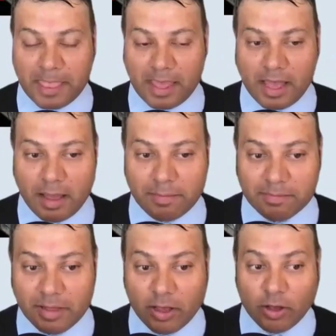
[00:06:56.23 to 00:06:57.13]

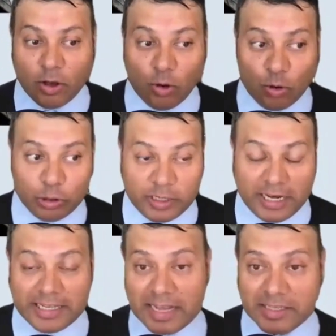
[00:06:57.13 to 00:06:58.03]
All you
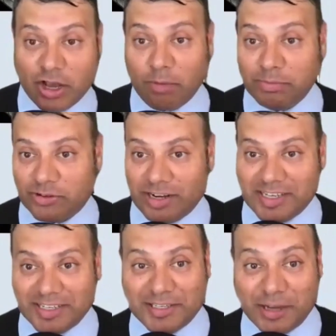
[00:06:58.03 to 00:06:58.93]
need now is a comp
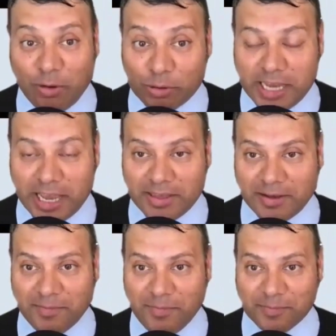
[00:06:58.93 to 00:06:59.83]
structure to tie it all together.
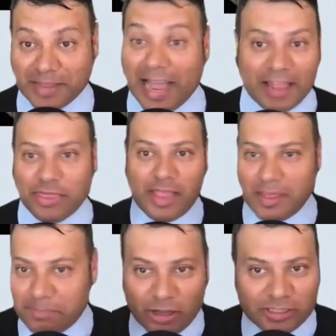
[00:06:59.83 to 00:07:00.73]

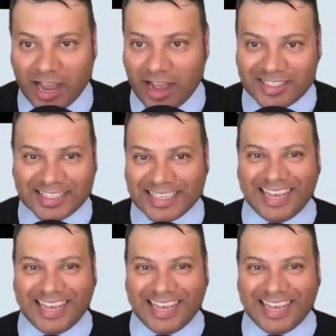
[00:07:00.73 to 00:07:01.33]
Another podcast.